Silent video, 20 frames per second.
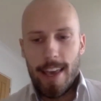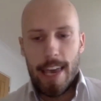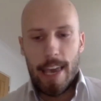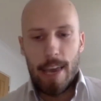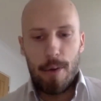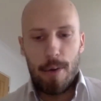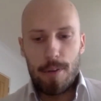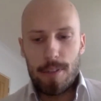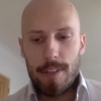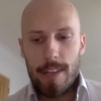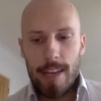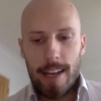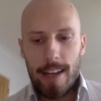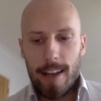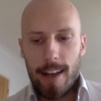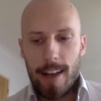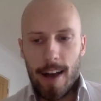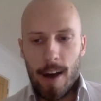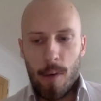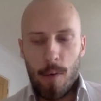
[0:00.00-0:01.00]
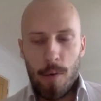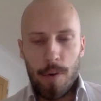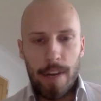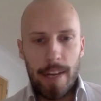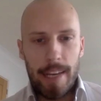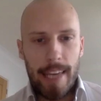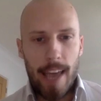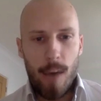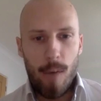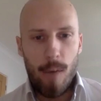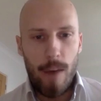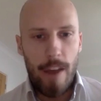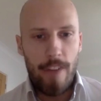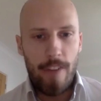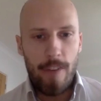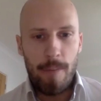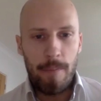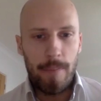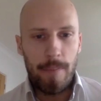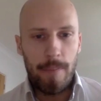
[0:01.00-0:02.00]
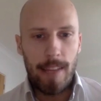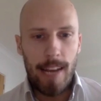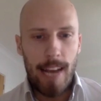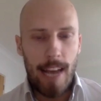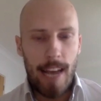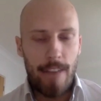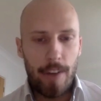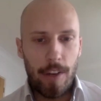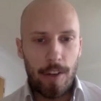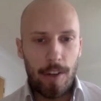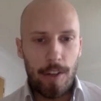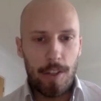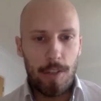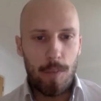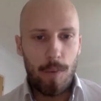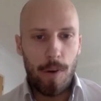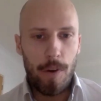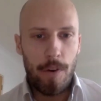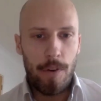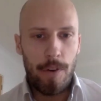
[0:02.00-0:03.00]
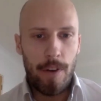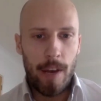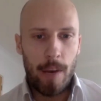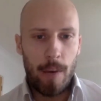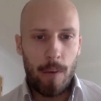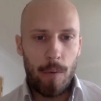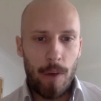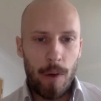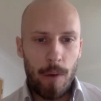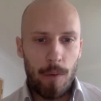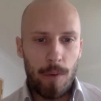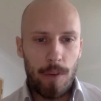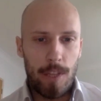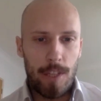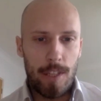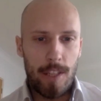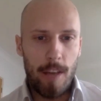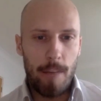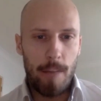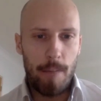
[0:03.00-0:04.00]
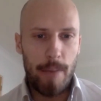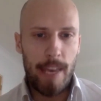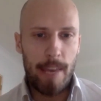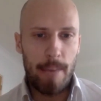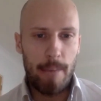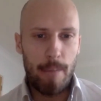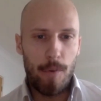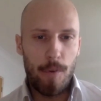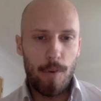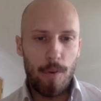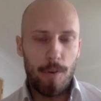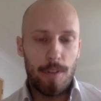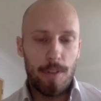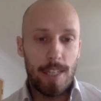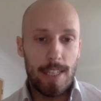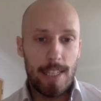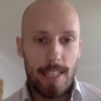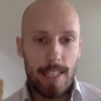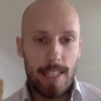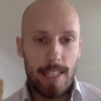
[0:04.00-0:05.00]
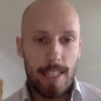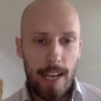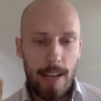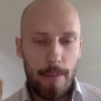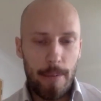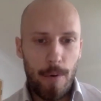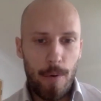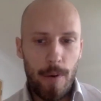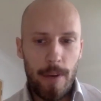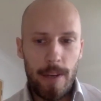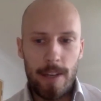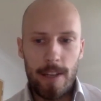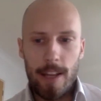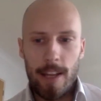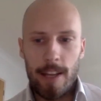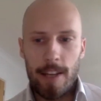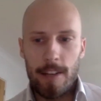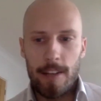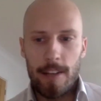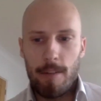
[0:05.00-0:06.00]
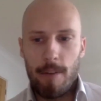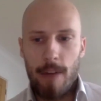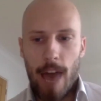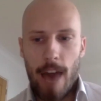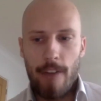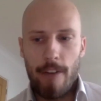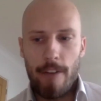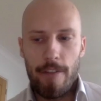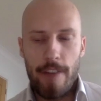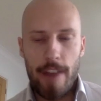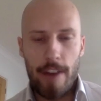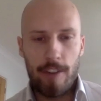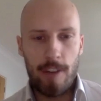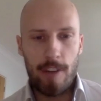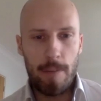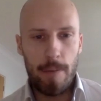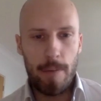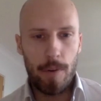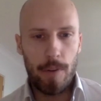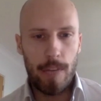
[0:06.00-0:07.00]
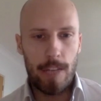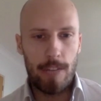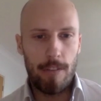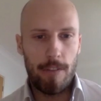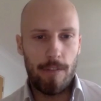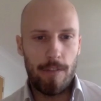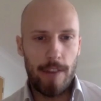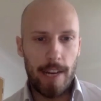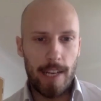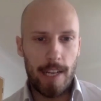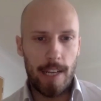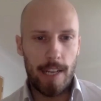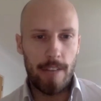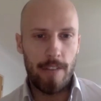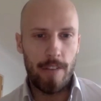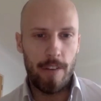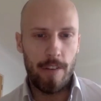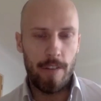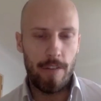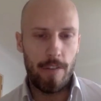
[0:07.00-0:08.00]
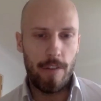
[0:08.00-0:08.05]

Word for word: he was like, I want to get away from the leather goods world and I, I want to start being more sustainable and, and have a factory model that's reflective of